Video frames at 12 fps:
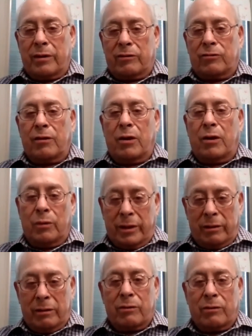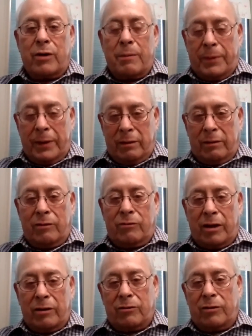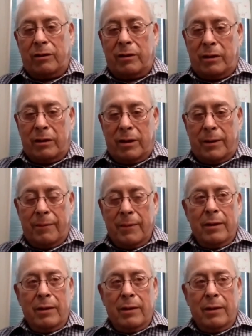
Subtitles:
That's slowly changing the